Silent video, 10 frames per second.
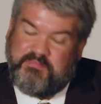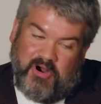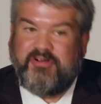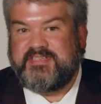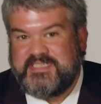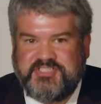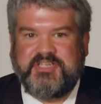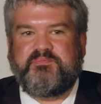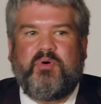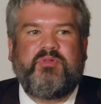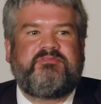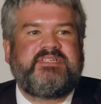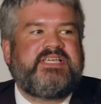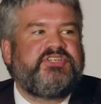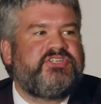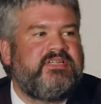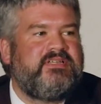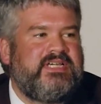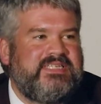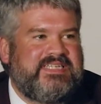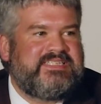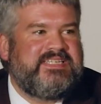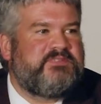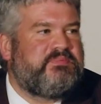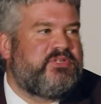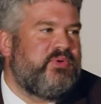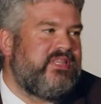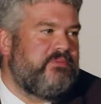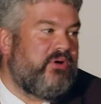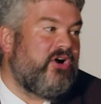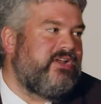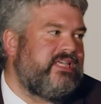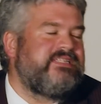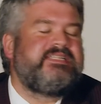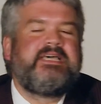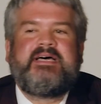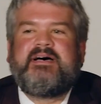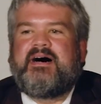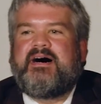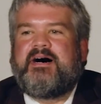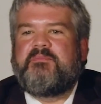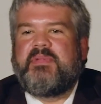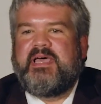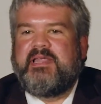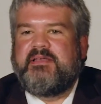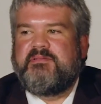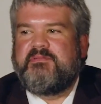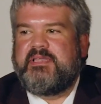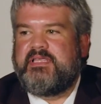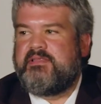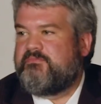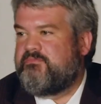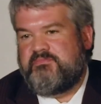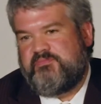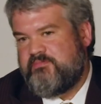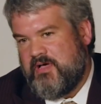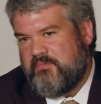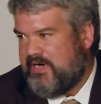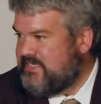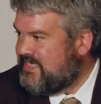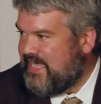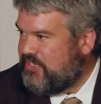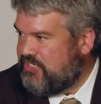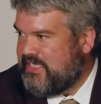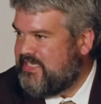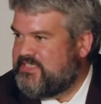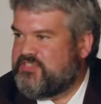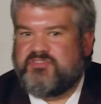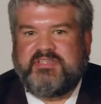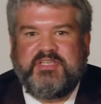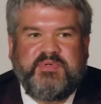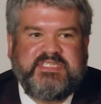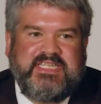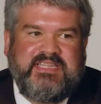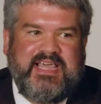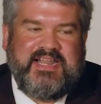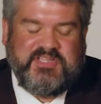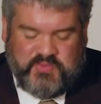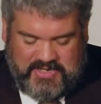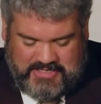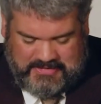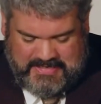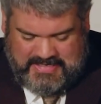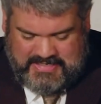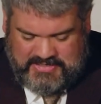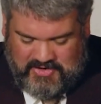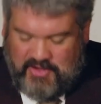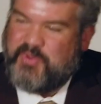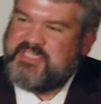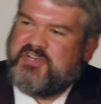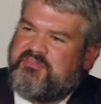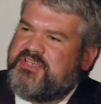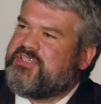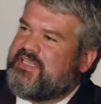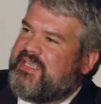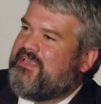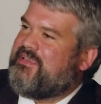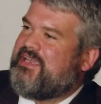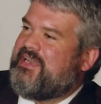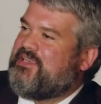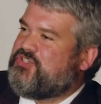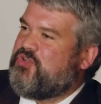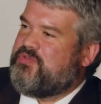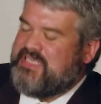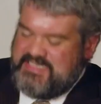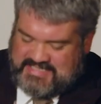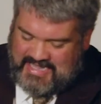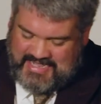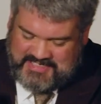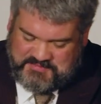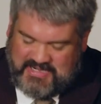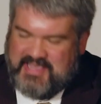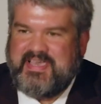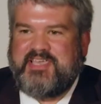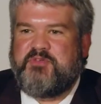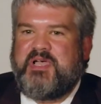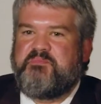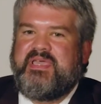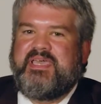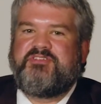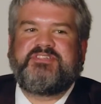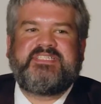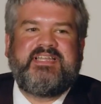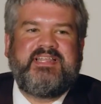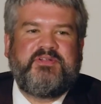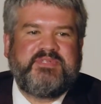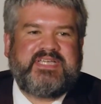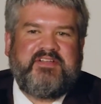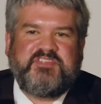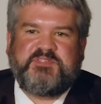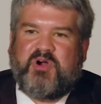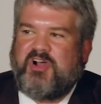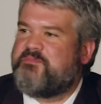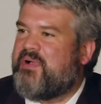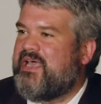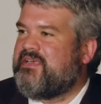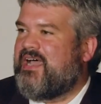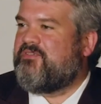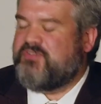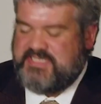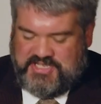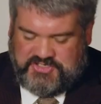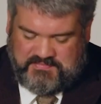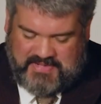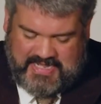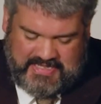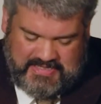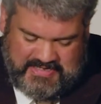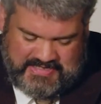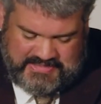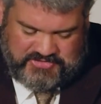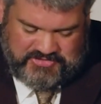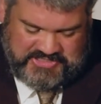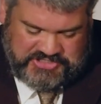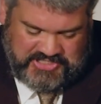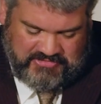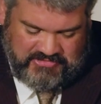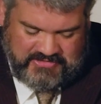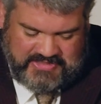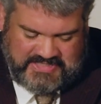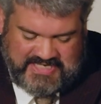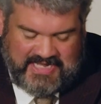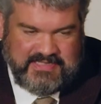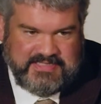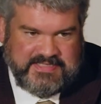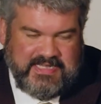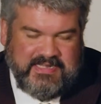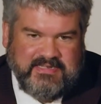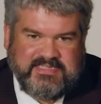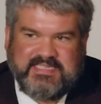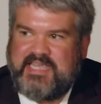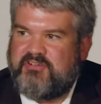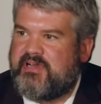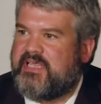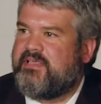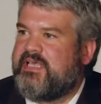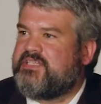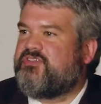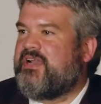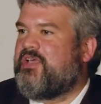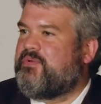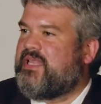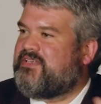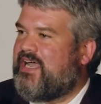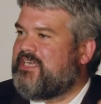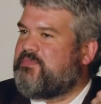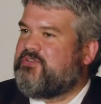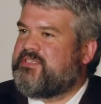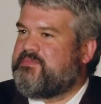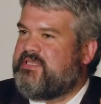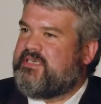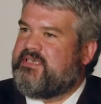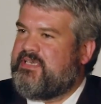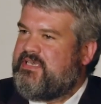partisanship, polarization, distance between the parties, and amongst AGs, certainly we see that as well. I wasn't originally going to show these slides, but I thought you might be interested, and it was kind of sparked by the conversation by Attorneys General Gonzalez and Slattery yesterday when they talked about some of the